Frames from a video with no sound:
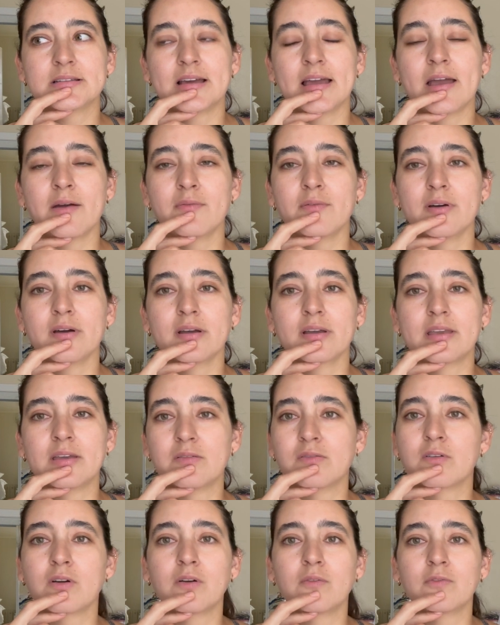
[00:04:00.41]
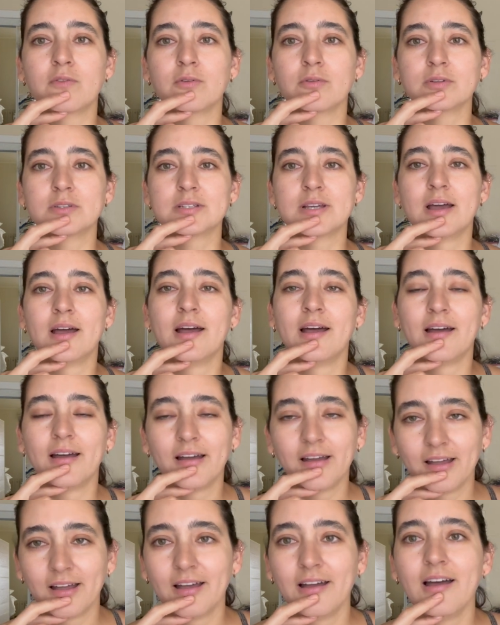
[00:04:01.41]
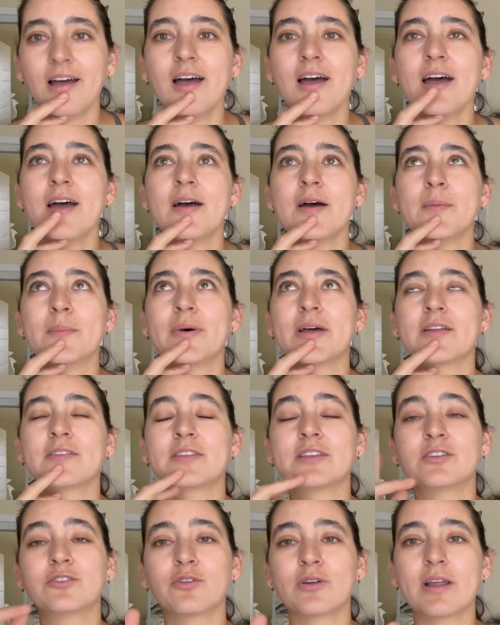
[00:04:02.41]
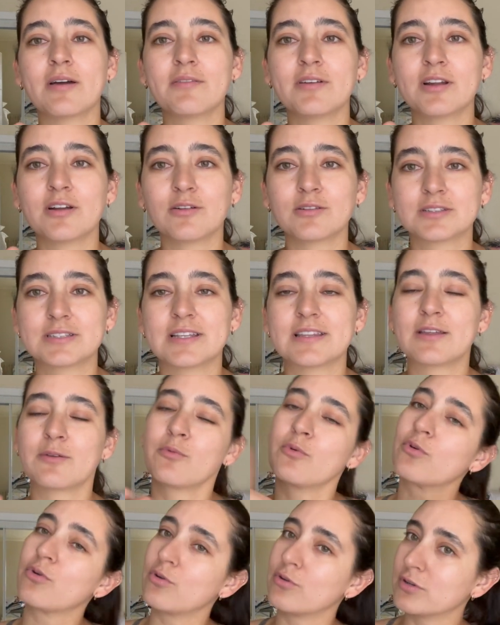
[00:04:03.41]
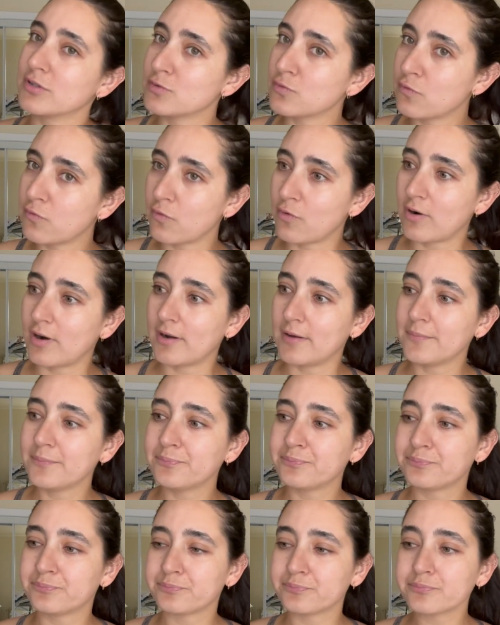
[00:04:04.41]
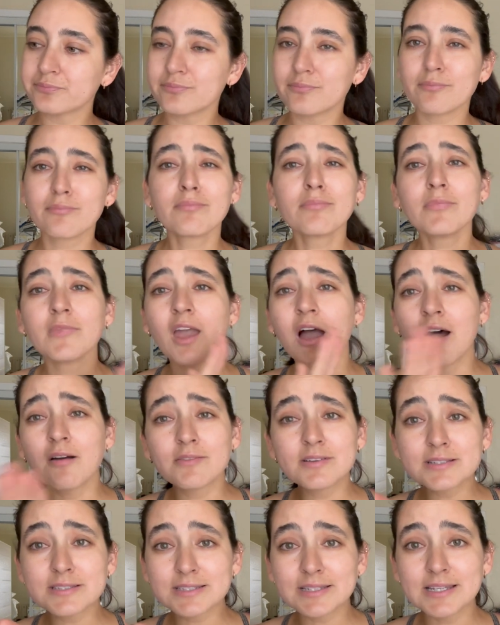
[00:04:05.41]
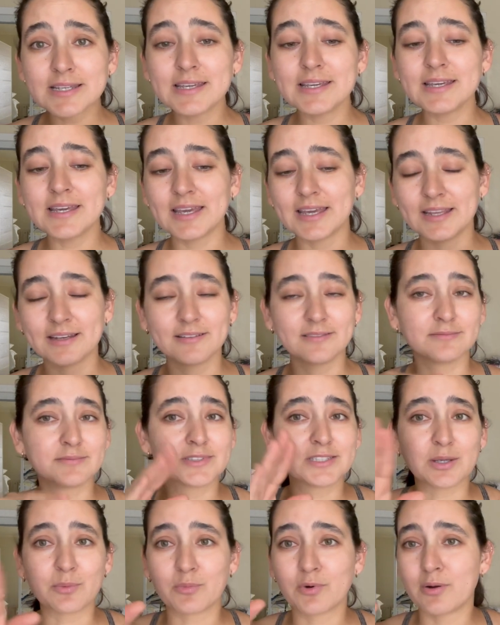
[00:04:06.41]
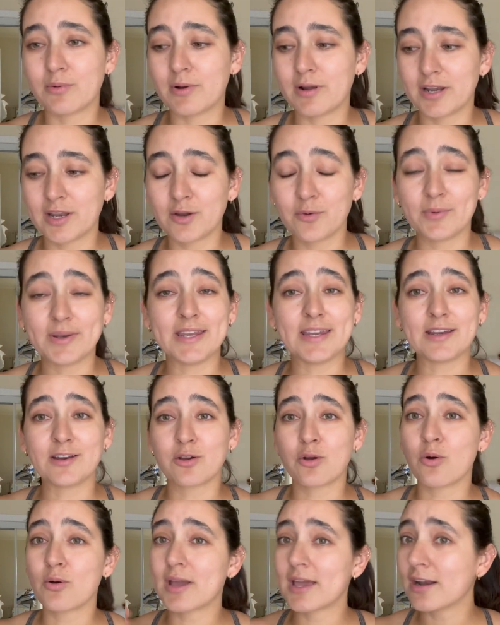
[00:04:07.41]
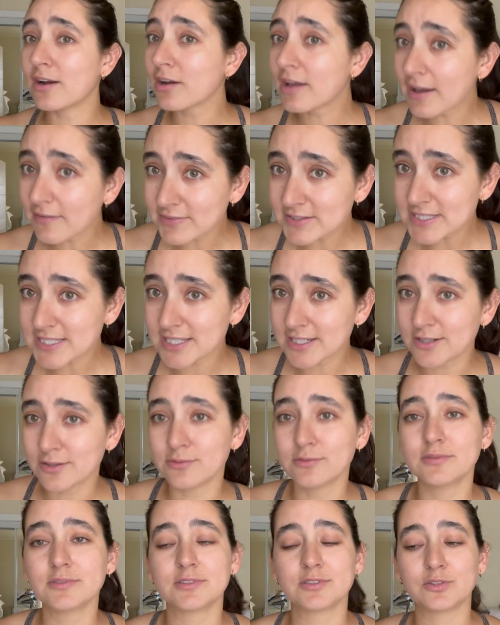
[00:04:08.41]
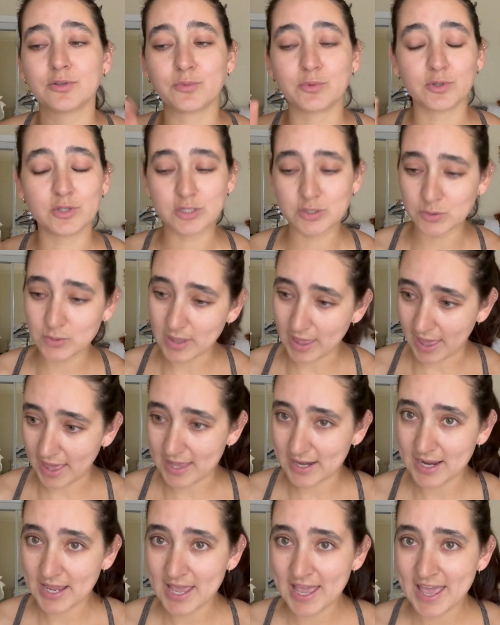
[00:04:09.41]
I have a gift card for Ulta. But if they don't have it at Ulta, then we'll go to Sephora. Obviously, and somewhere around here, we need to go get our cafecito, so we'll do that.